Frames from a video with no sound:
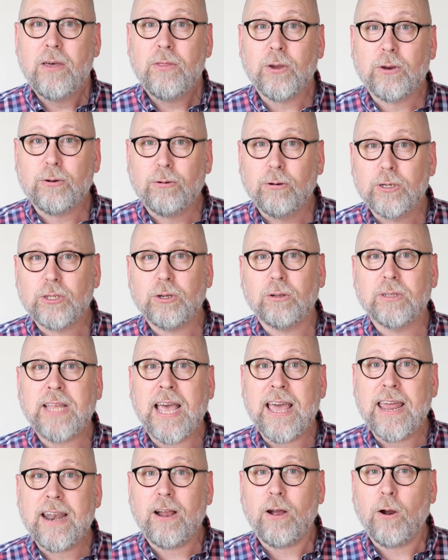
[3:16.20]
The crucial
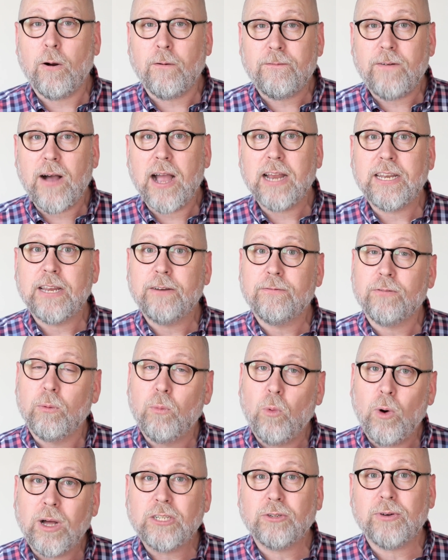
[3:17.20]
data or finding
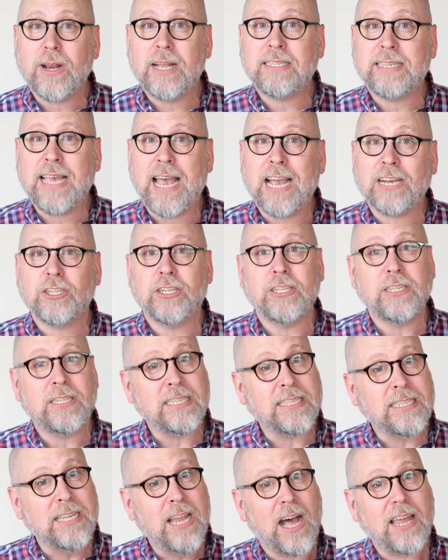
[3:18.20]
from one transaction
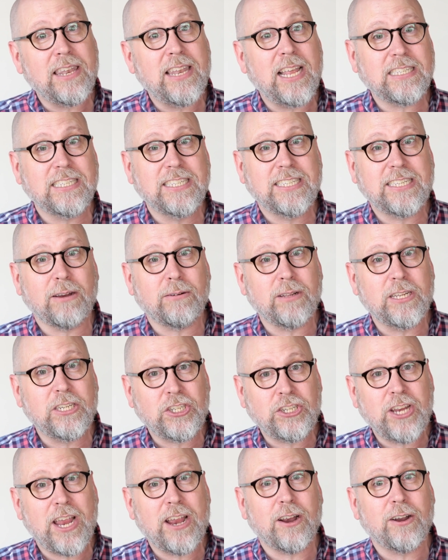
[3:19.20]
is not necessarily
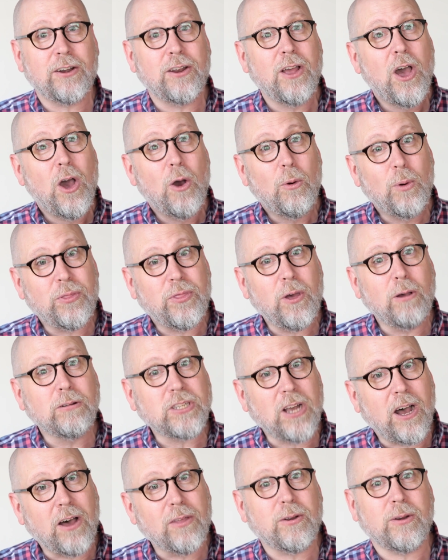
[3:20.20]
shared with
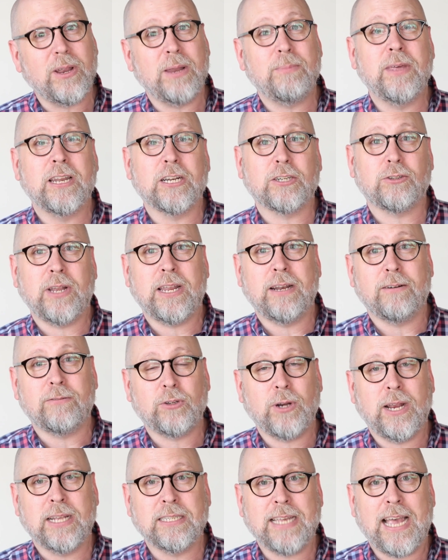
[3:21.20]
those other administrative
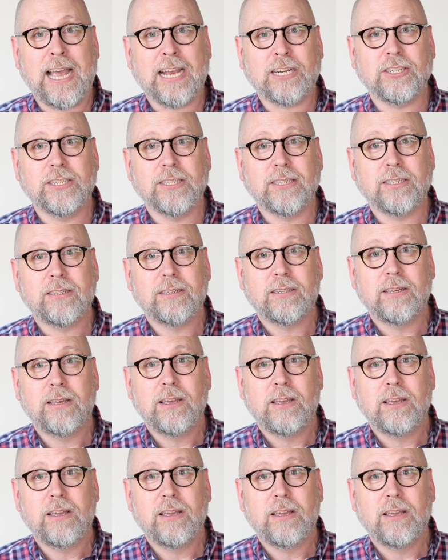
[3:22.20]
transactions.